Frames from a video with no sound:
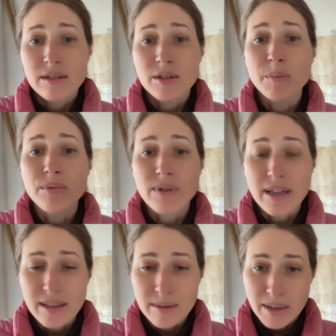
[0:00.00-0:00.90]
to
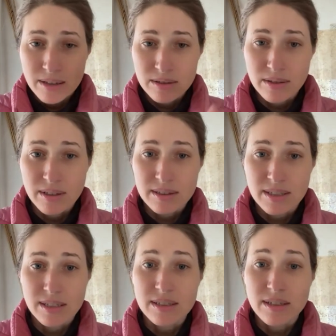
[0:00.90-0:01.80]
bring them into the
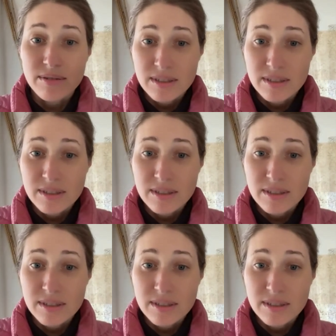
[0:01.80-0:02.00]
sense of